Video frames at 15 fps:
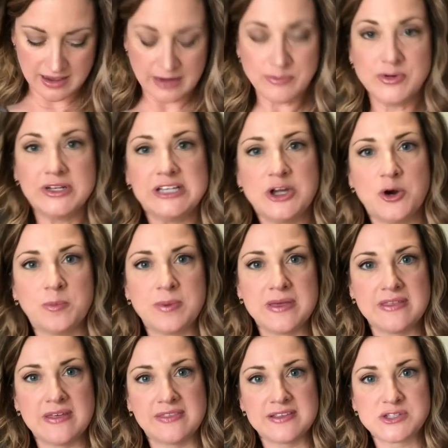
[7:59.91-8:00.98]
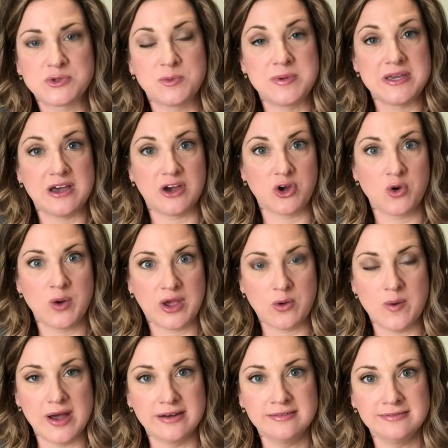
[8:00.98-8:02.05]
I'm really hoping that this will be a quick
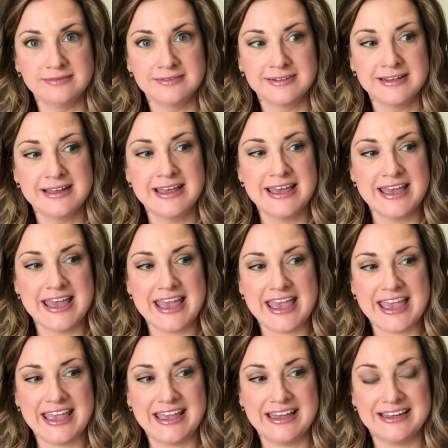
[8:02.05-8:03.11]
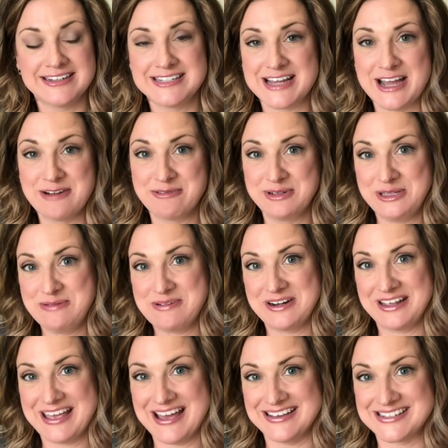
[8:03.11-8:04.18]
one. And I really want
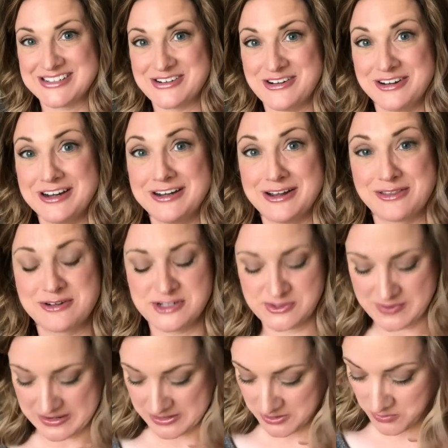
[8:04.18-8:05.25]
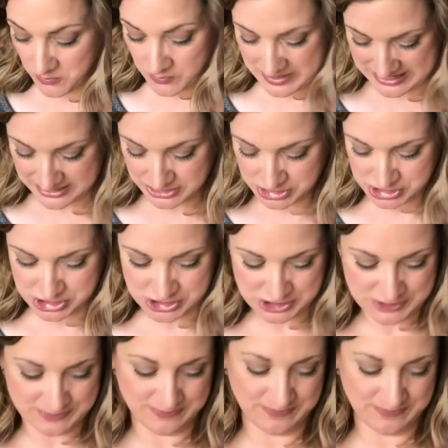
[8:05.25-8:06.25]
to cast on another sweater, which